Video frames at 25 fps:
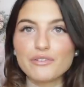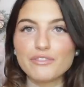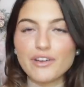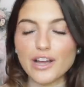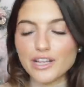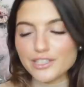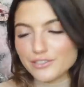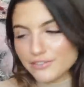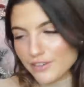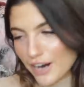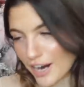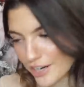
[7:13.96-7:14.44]

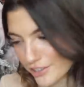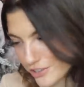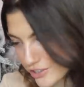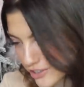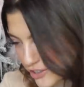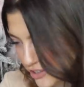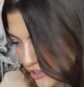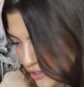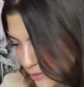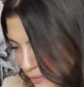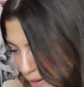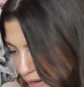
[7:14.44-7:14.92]
first
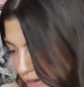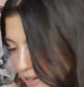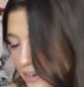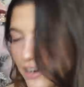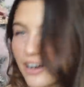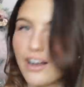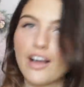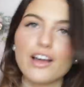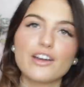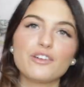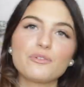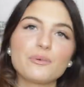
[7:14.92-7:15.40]
reaction to it, and I
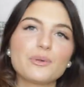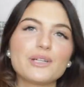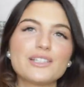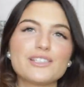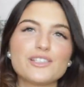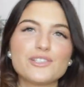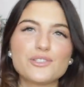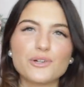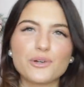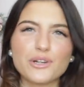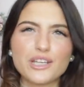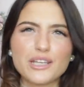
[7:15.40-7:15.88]
kind of wanted
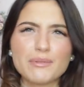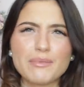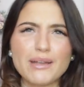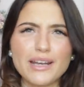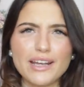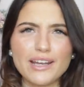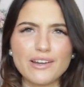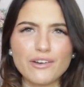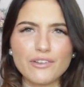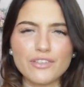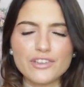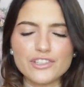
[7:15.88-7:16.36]
to document
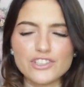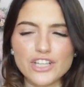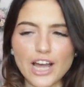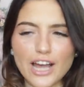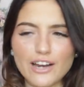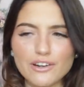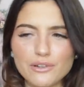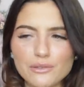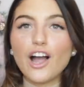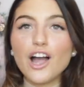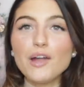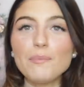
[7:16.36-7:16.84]
it on the
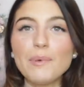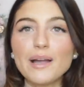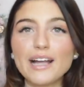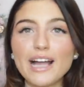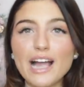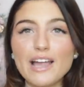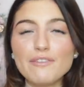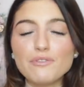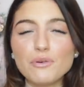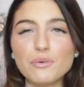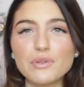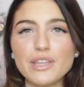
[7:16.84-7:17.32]
channel. I hope I
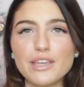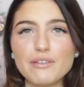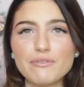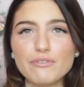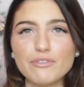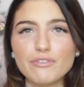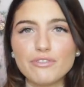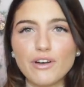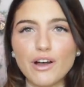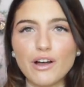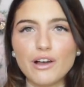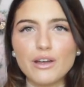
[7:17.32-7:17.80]
gave all the
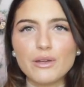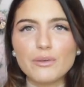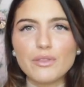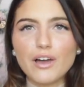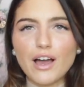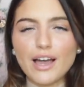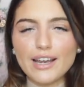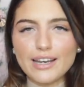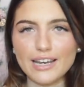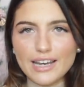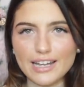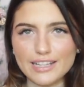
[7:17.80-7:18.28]
info
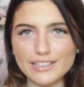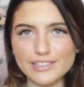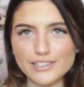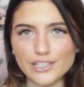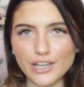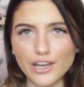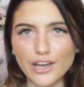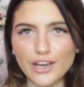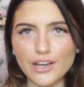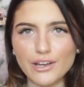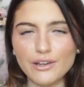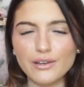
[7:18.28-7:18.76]
that I need
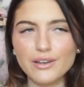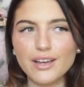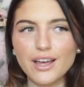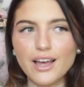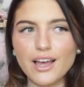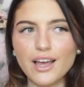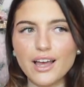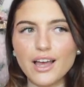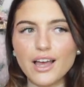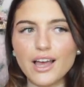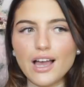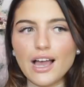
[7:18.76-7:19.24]
to,
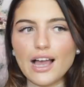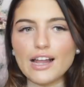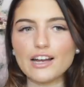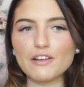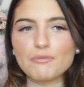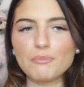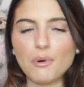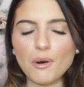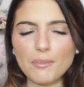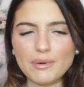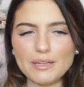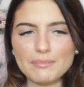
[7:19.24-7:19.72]
and
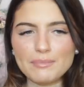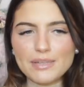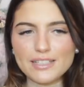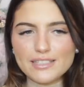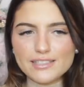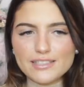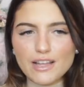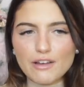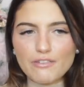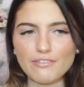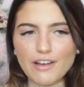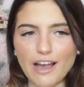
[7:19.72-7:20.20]
I've probably missed
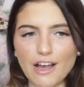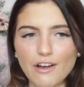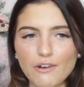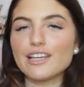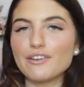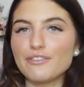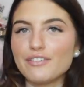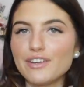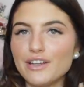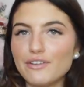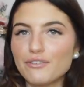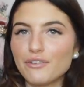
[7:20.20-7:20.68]
stuff out.
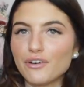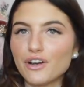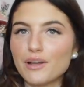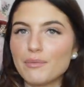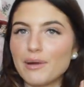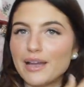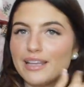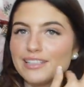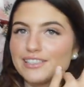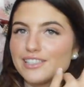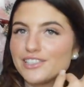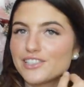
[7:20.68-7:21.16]
Definitely follow
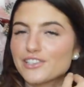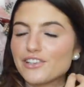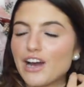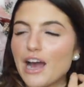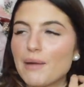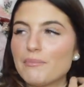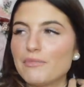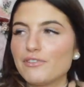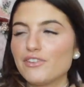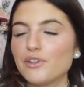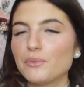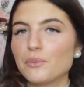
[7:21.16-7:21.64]
my
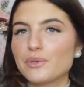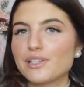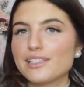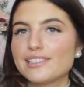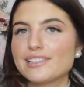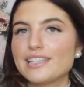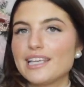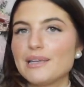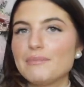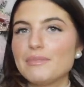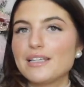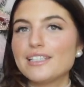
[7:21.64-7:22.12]
Instagram if you want to
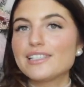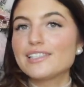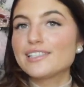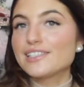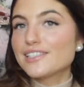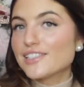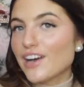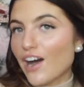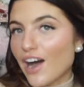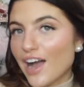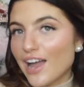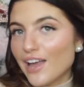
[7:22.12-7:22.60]
see me
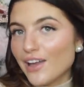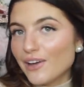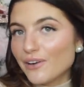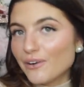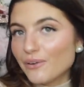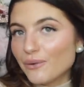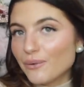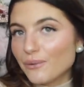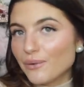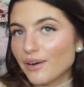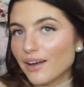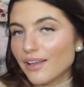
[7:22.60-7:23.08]

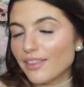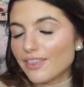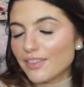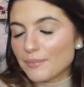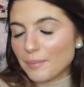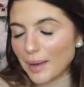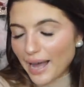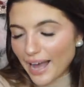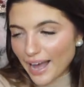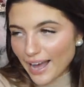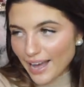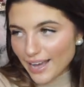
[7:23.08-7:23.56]
style the
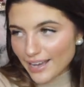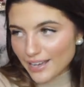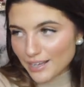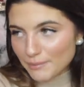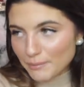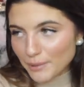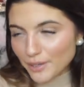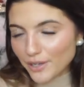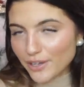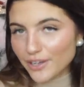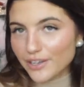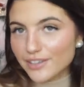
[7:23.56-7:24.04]
bag,
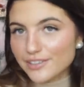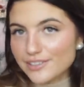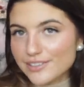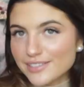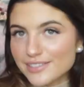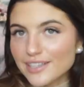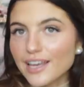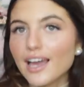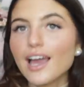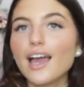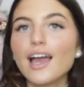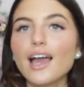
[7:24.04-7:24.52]

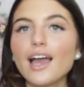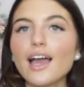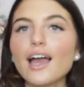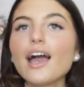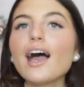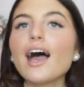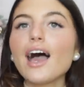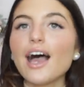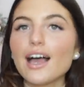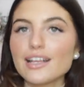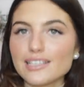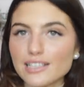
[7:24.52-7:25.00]
because
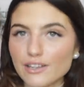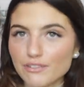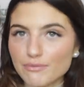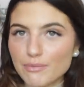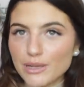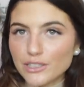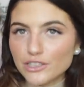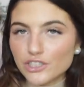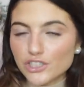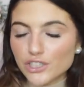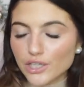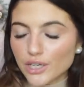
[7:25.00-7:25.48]
as I've
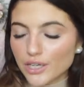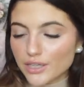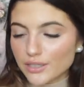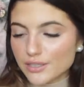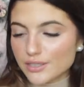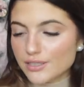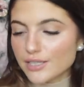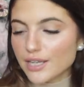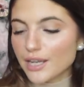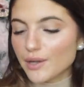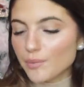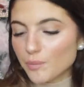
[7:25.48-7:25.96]

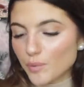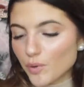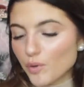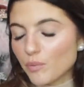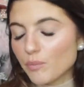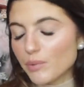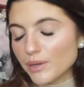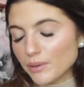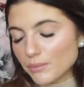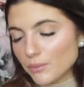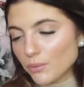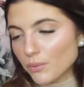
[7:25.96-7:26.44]
mentioned, it will
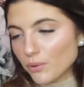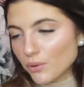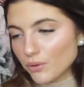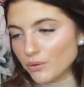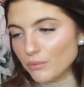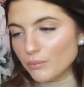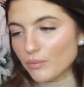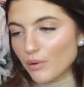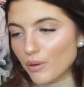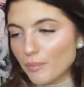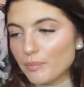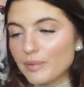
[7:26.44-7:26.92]
be
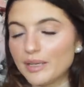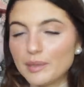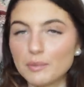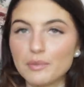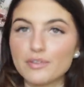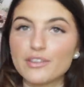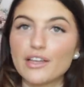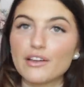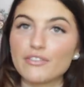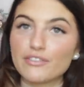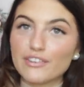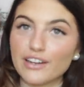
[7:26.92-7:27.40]
worn probably
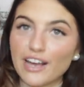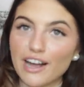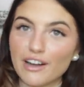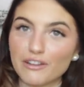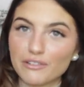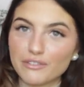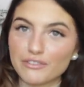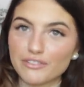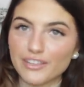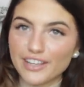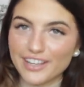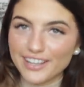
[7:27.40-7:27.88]
with every
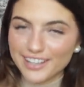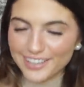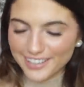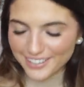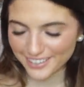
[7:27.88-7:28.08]
outfit.